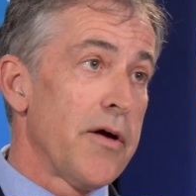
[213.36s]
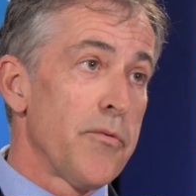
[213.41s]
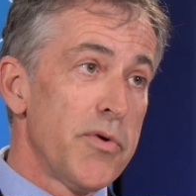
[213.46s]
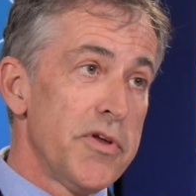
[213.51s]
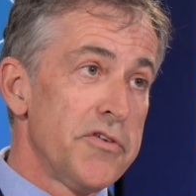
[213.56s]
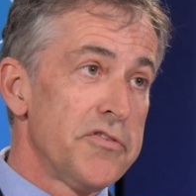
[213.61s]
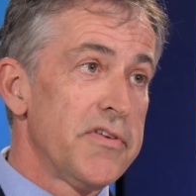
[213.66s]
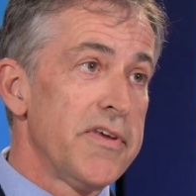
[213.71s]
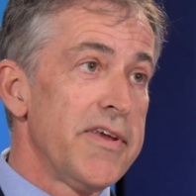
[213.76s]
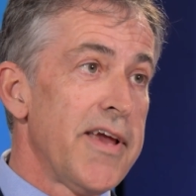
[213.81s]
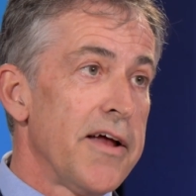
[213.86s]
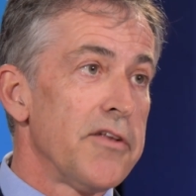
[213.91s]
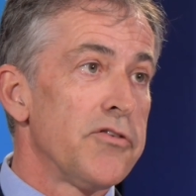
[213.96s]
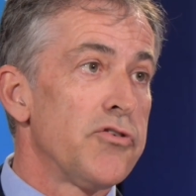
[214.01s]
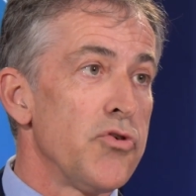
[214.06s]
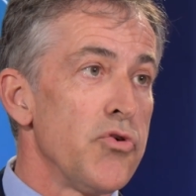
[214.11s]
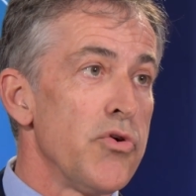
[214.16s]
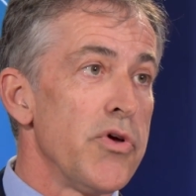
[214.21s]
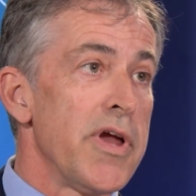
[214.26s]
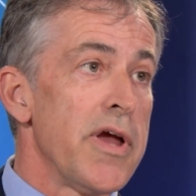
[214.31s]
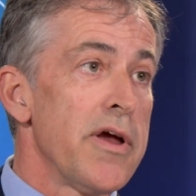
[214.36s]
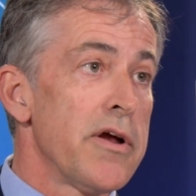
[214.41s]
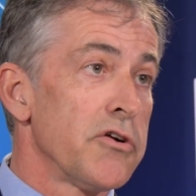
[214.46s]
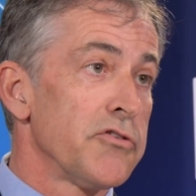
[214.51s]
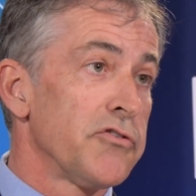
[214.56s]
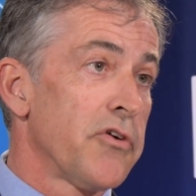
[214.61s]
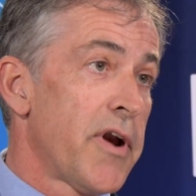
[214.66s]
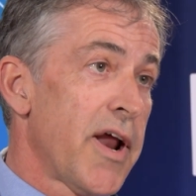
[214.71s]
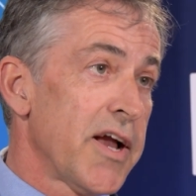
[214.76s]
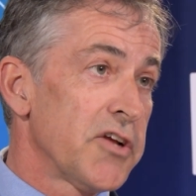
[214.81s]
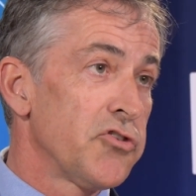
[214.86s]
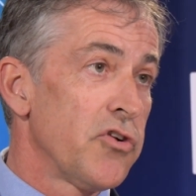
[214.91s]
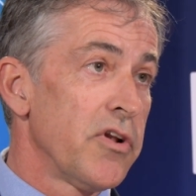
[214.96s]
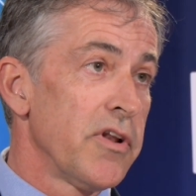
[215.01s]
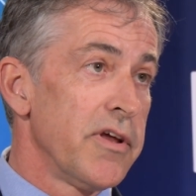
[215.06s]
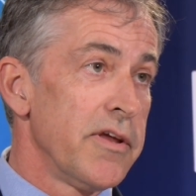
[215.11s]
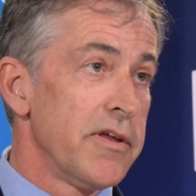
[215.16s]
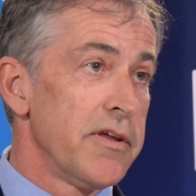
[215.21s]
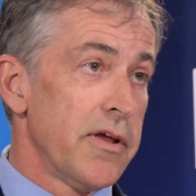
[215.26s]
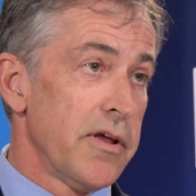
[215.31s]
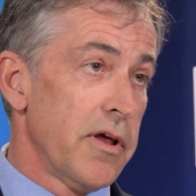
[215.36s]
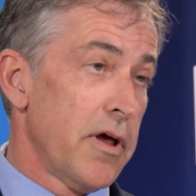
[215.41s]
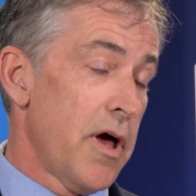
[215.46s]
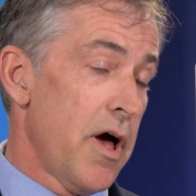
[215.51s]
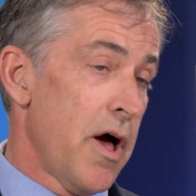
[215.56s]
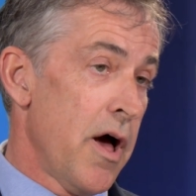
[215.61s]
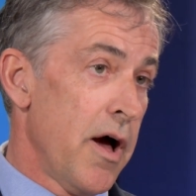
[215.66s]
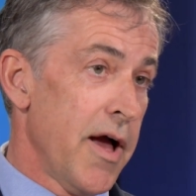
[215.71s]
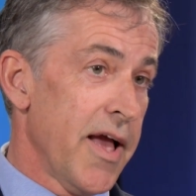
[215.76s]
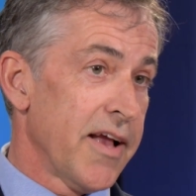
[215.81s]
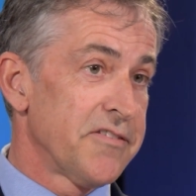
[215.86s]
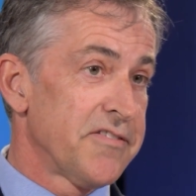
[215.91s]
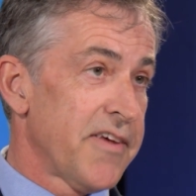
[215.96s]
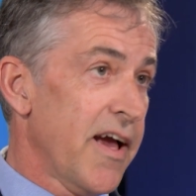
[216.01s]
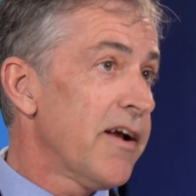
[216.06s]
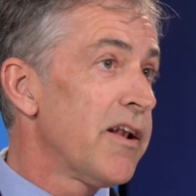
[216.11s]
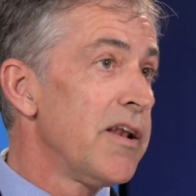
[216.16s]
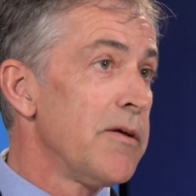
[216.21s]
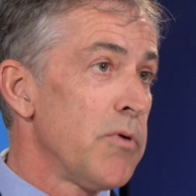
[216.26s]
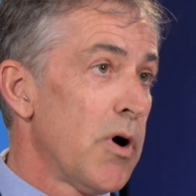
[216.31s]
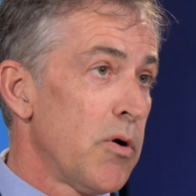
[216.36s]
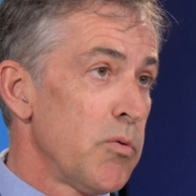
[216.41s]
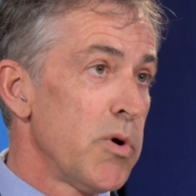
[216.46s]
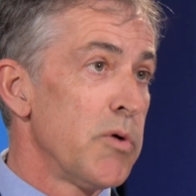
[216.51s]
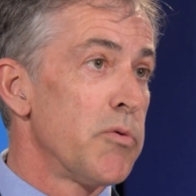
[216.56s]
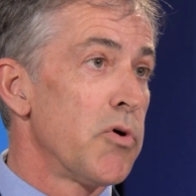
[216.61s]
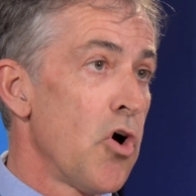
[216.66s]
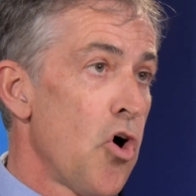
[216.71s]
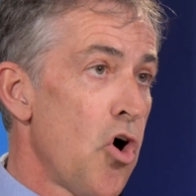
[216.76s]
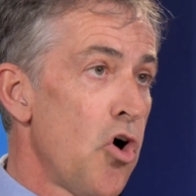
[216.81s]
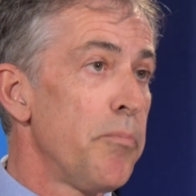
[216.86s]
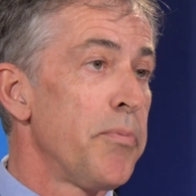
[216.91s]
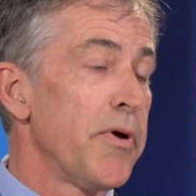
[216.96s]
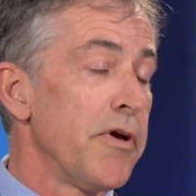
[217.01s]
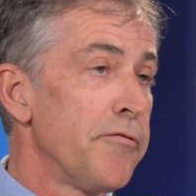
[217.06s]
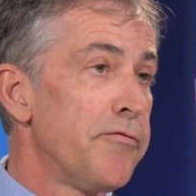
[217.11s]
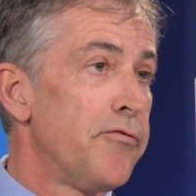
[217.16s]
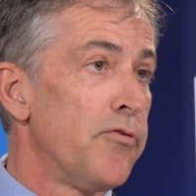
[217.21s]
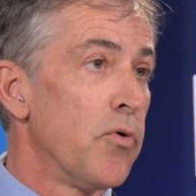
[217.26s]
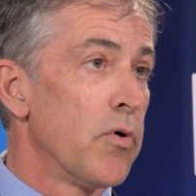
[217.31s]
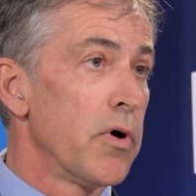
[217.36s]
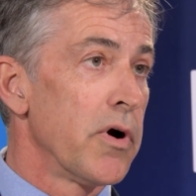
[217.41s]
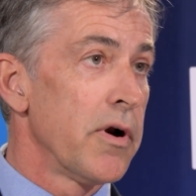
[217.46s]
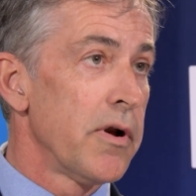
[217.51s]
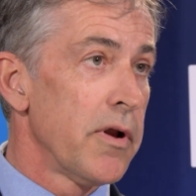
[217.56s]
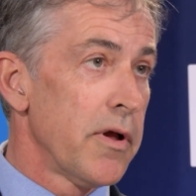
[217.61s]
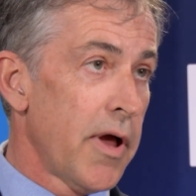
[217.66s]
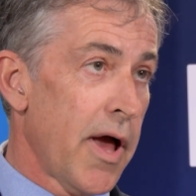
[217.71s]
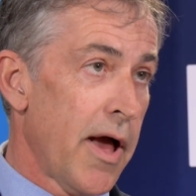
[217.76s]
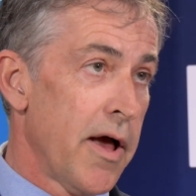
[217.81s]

we see at 2 years are actually exactly what we were hoping for.